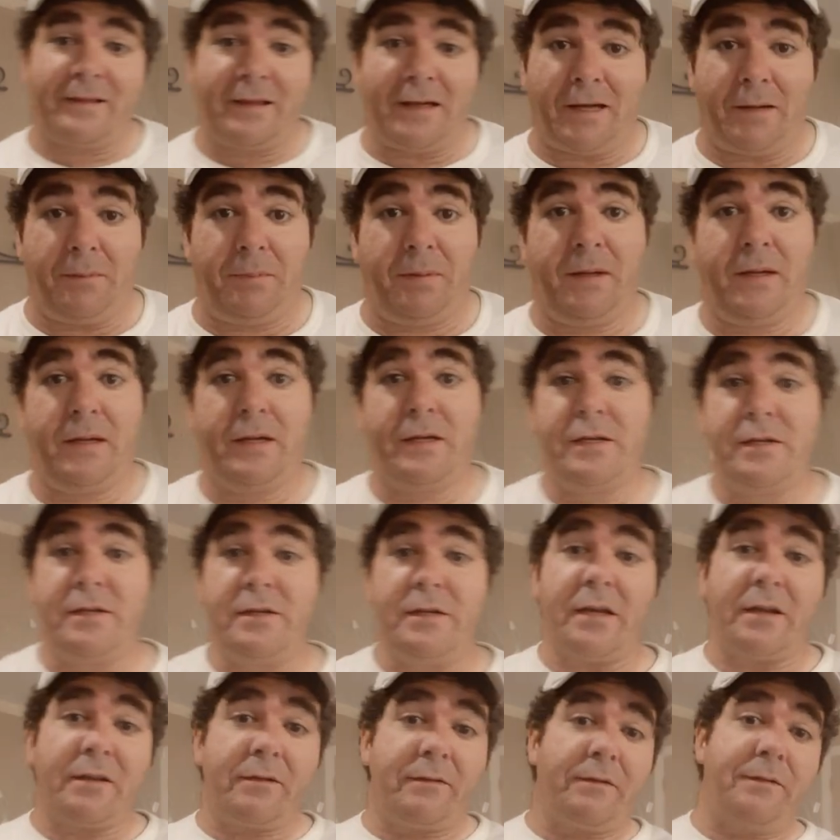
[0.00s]
step,
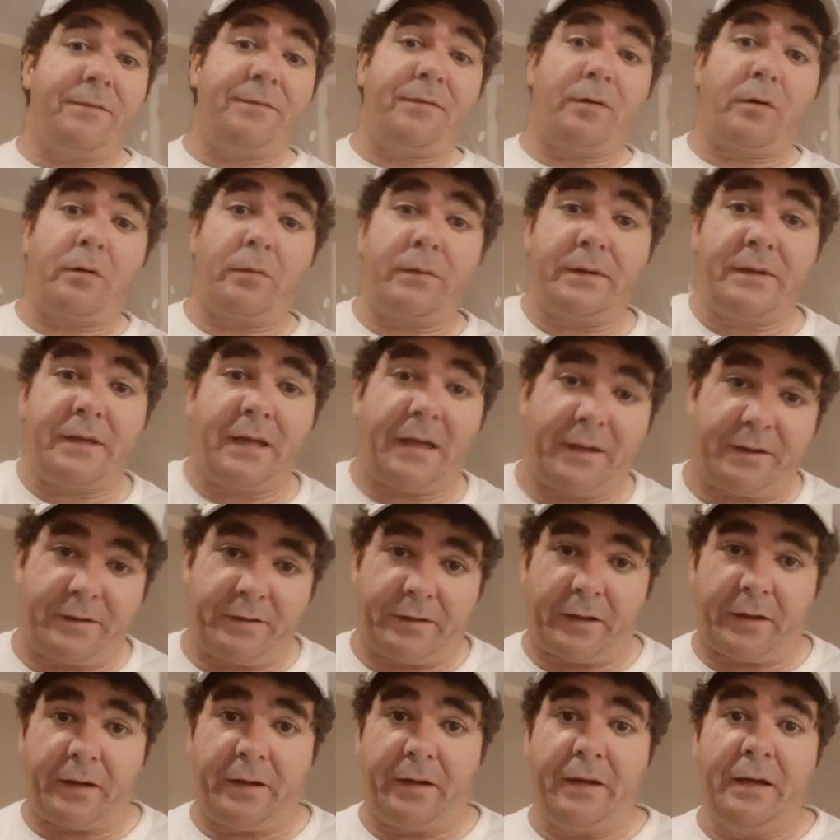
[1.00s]
just before we
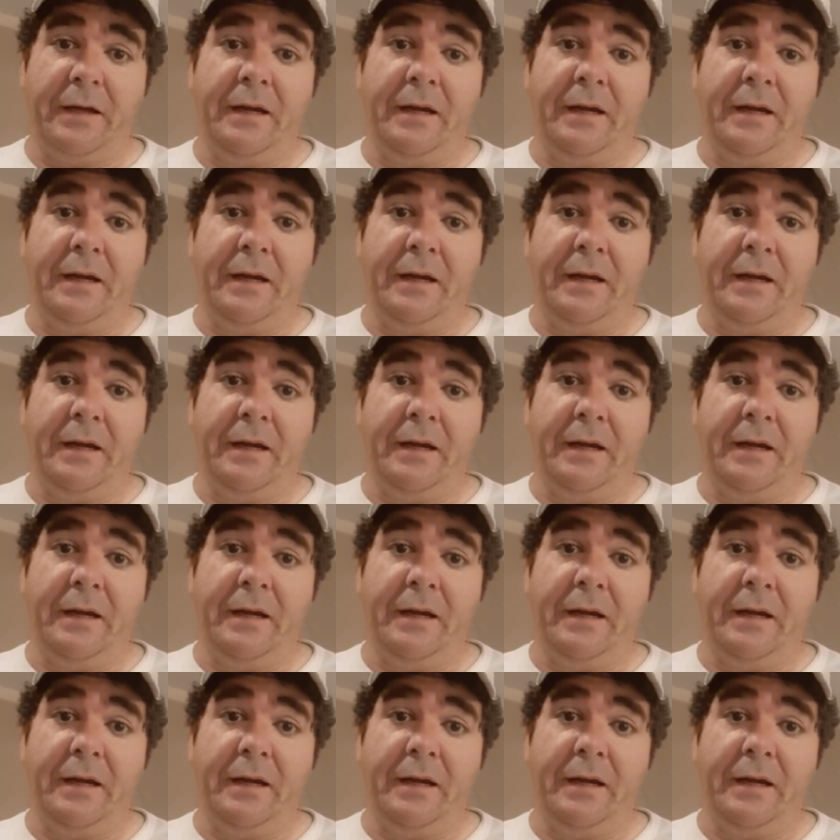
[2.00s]
texture.